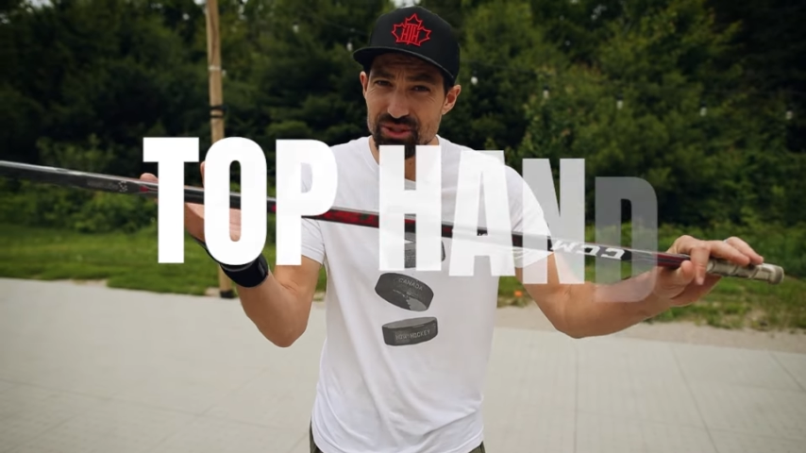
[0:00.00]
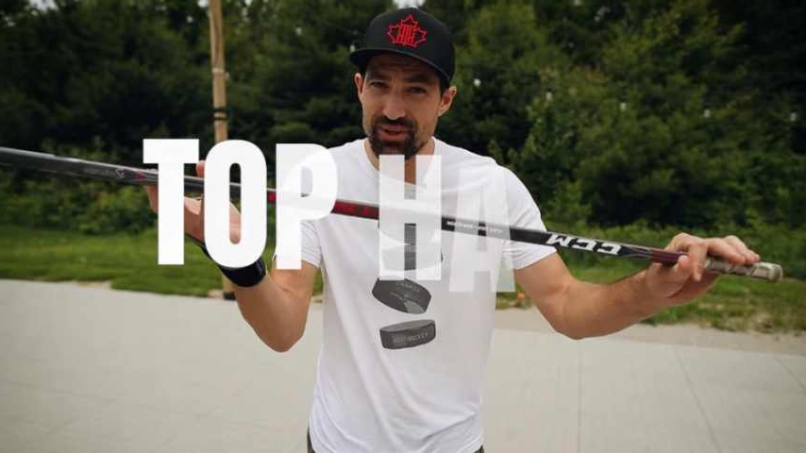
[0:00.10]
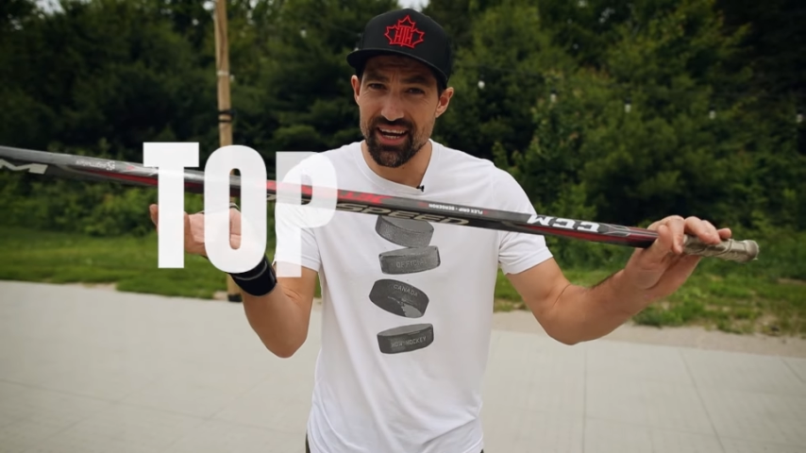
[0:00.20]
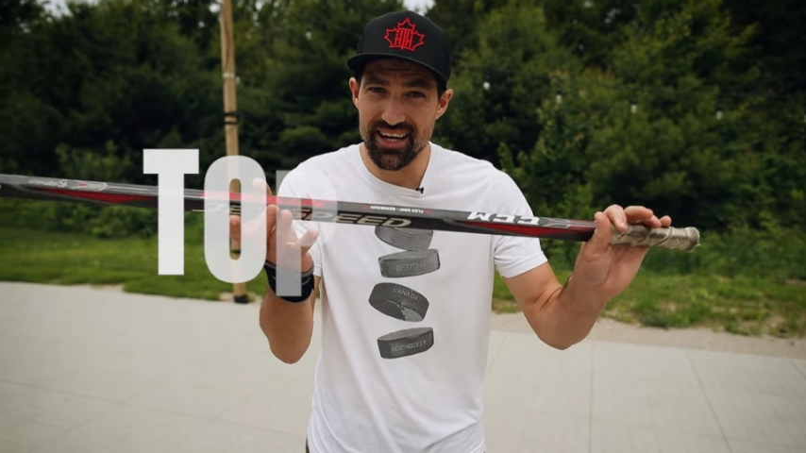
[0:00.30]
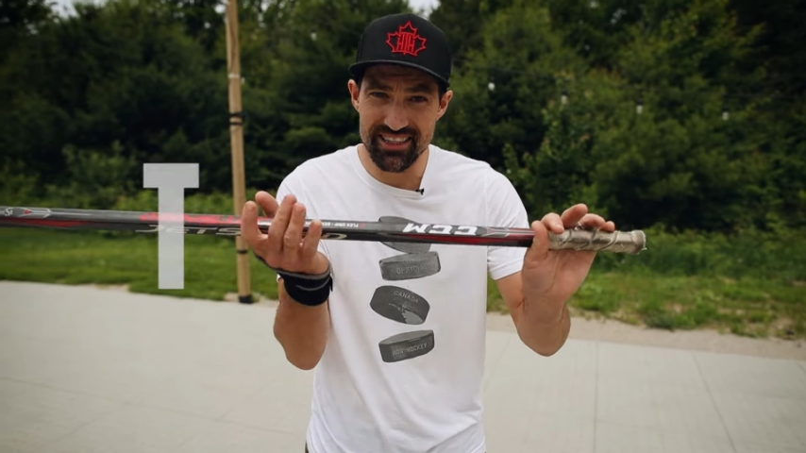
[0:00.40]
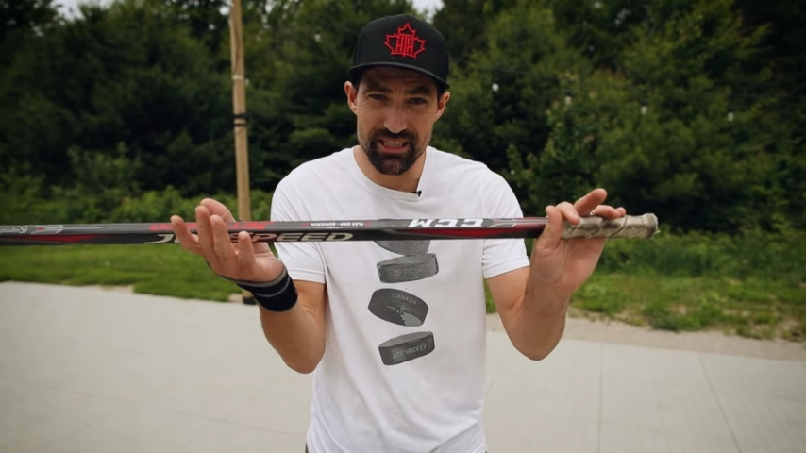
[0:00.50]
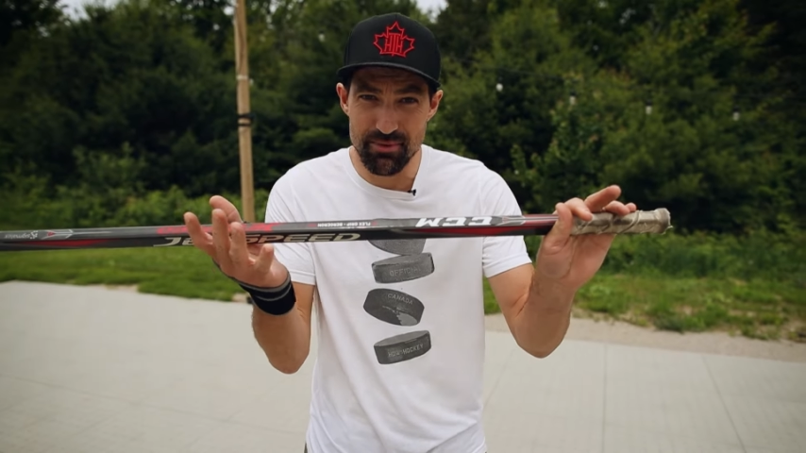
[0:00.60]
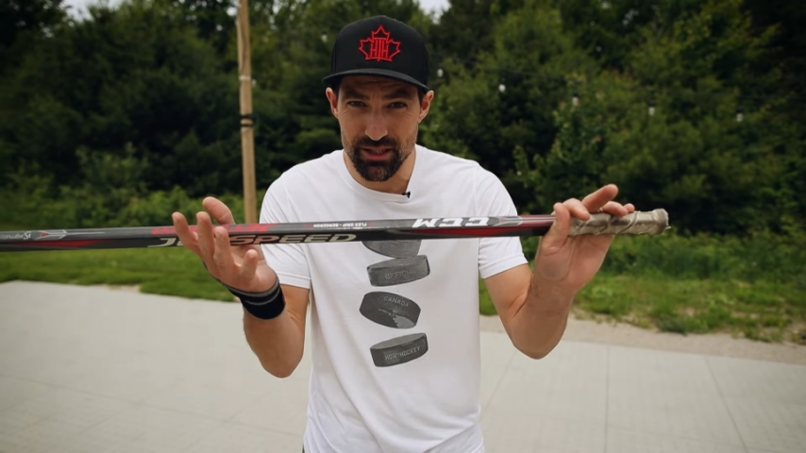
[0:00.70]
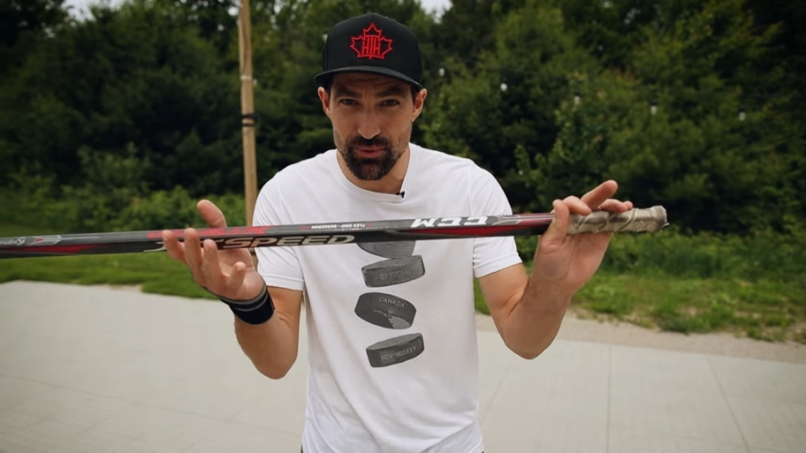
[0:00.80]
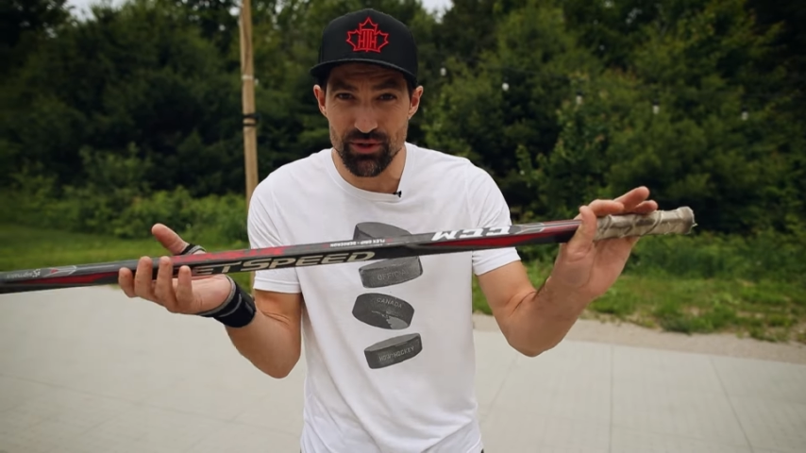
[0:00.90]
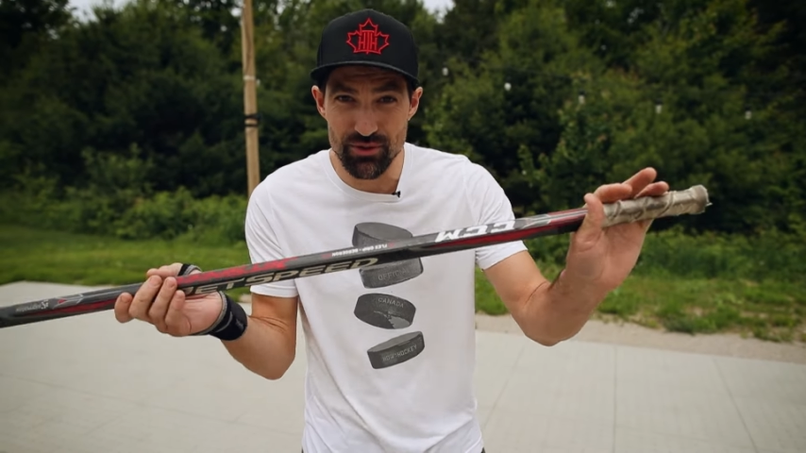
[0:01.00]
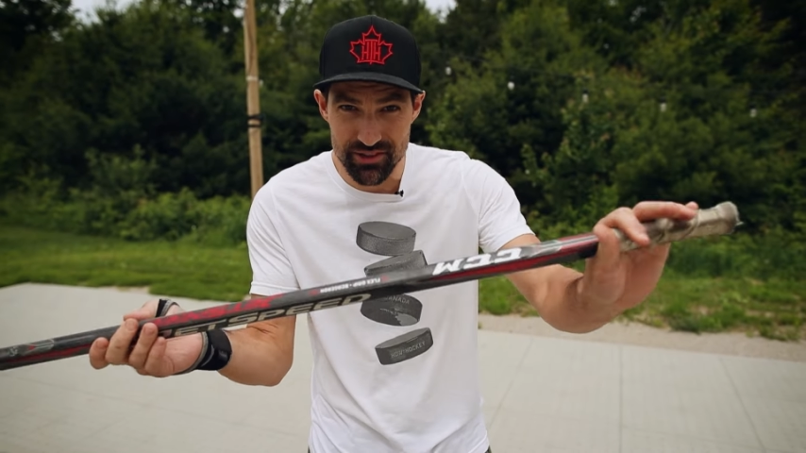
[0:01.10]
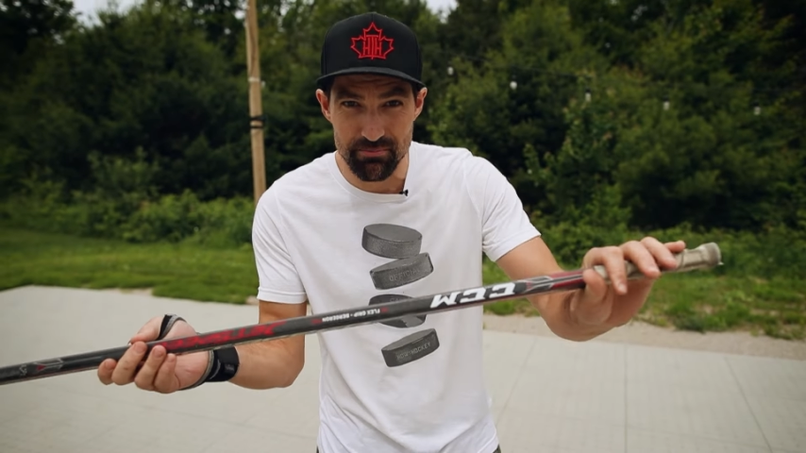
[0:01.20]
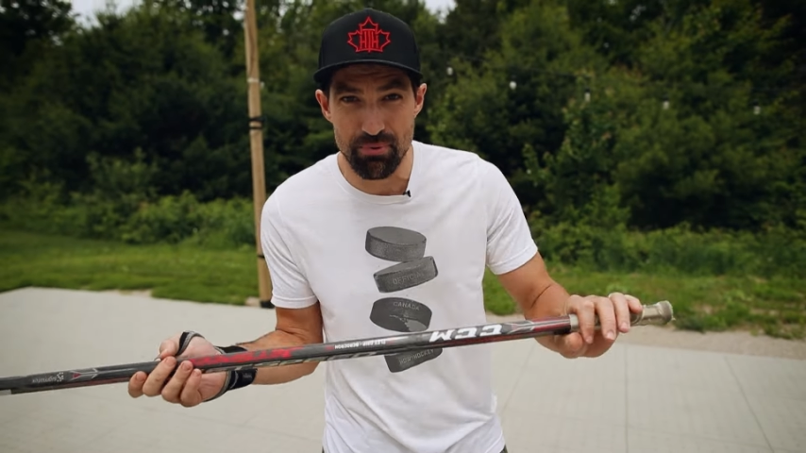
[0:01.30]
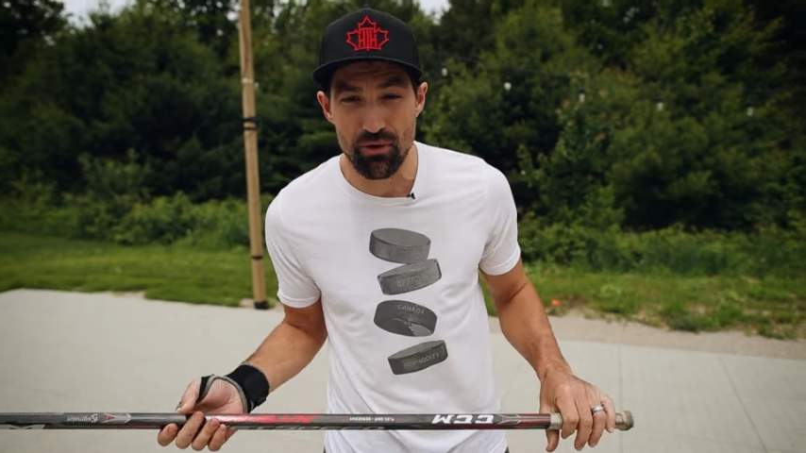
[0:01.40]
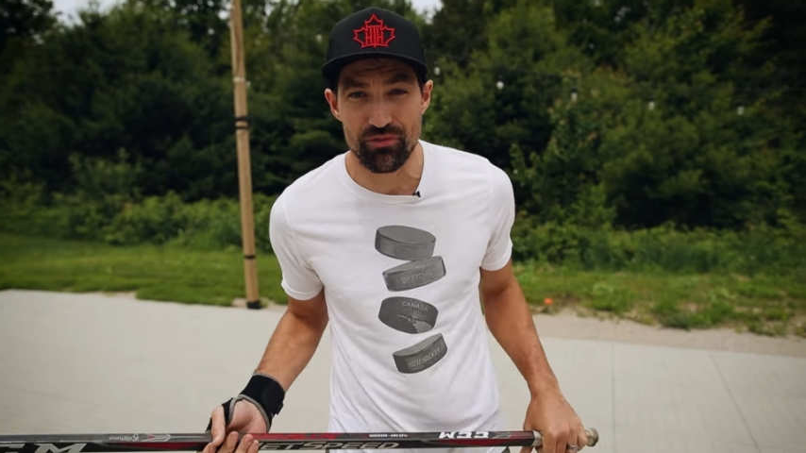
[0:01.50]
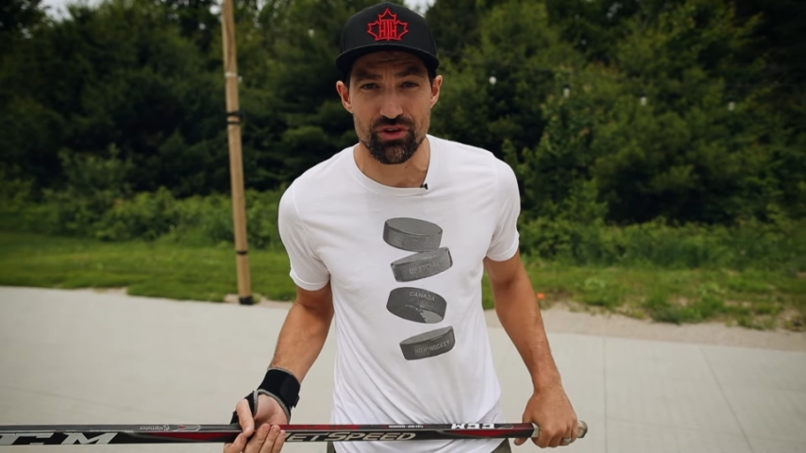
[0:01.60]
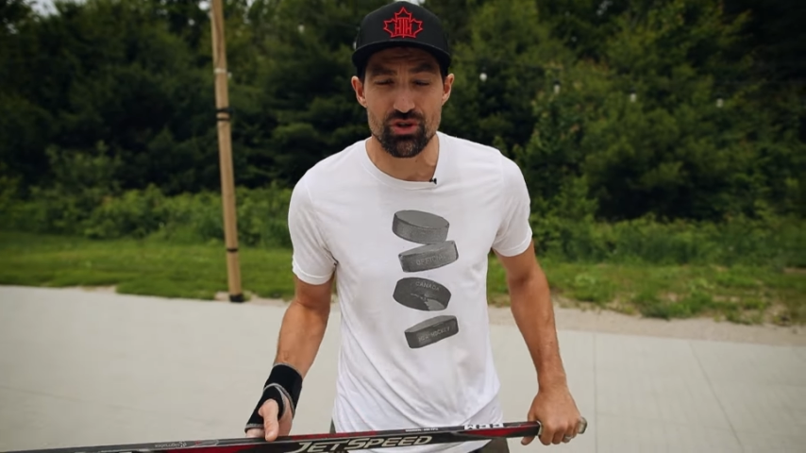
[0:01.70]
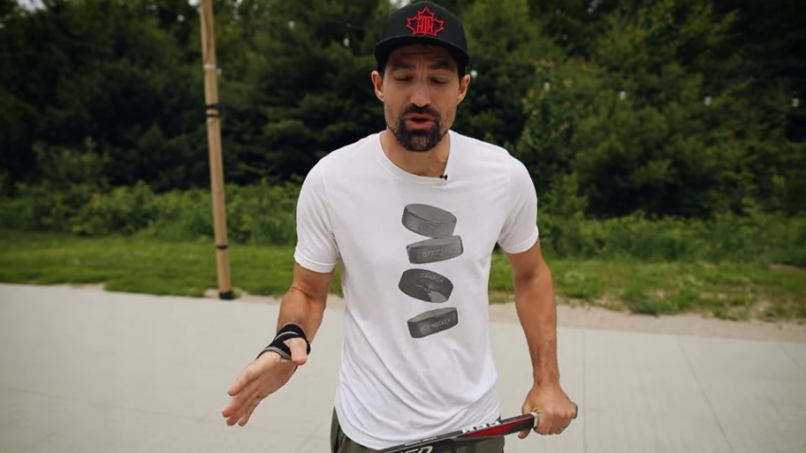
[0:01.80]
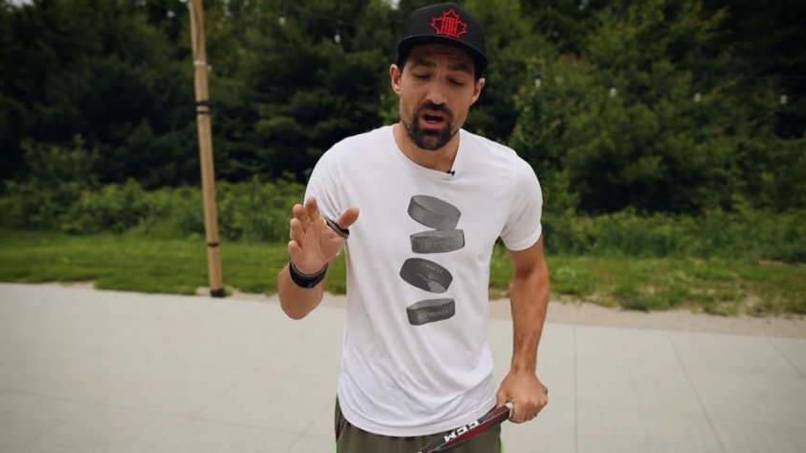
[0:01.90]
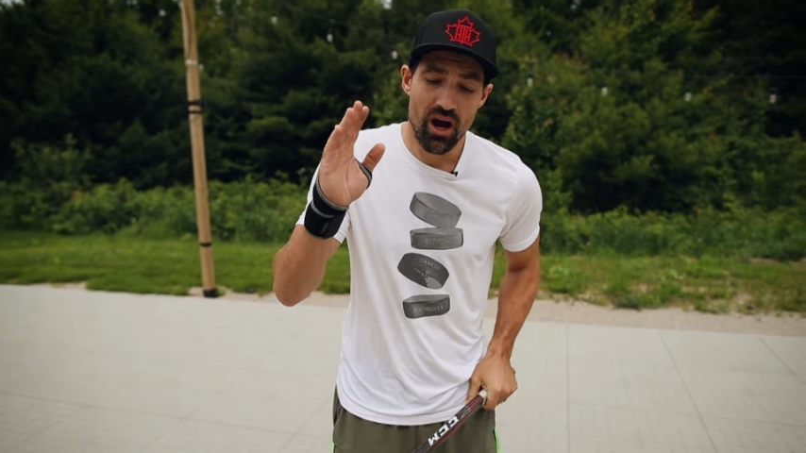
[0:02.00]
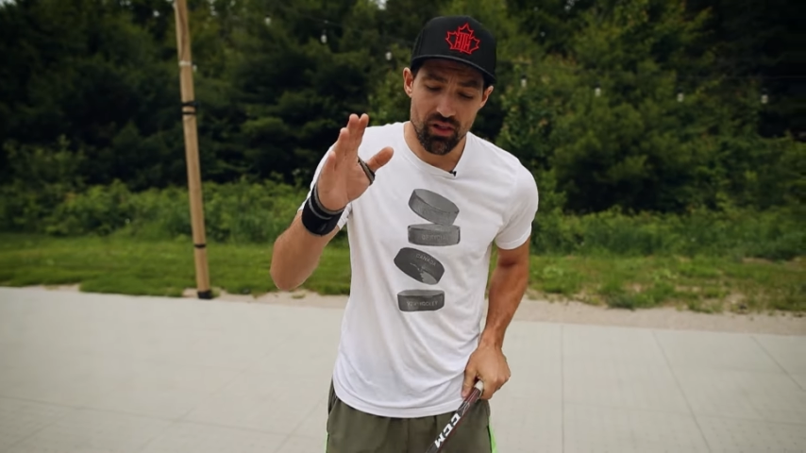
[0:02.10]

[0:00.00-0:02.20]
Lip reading: two hands, you might as well use them both to shoot.